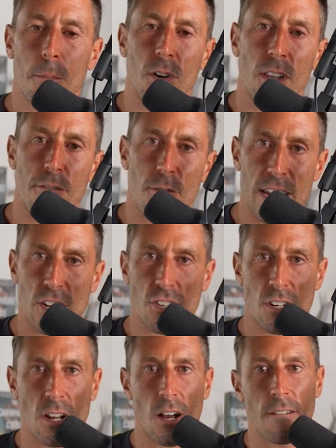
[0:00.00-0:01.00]

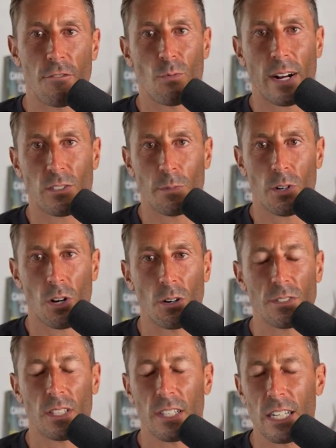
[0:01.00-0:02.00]
proliferation of your rectal
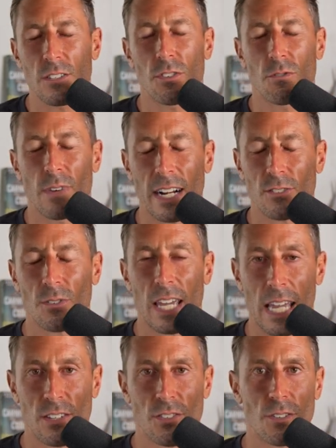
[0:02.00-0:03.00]
mucosa lead to rectal
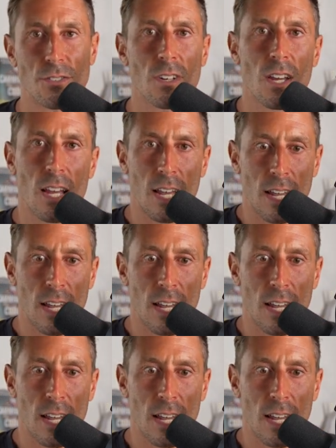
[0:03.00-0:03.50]
cancers.